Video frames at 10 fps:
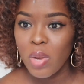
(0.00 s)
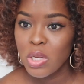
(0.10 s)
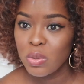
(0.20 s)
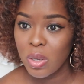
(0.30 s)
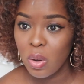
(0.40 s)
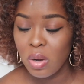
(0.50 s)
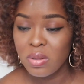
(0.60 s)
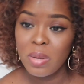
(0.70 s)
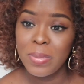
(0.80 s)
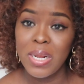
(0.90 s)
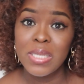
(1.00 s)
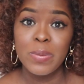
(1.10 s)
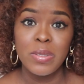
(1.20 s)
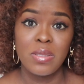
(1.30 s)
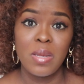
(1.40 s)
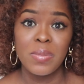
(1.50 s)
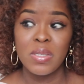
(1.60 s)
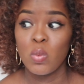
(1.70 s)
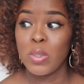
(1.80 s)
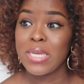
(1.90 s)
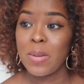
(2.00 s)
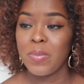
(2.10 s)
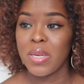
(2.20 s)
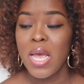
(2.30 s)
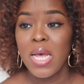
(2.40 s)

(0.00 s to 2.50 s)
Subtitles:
So I called them and I explained to them this is what's happening.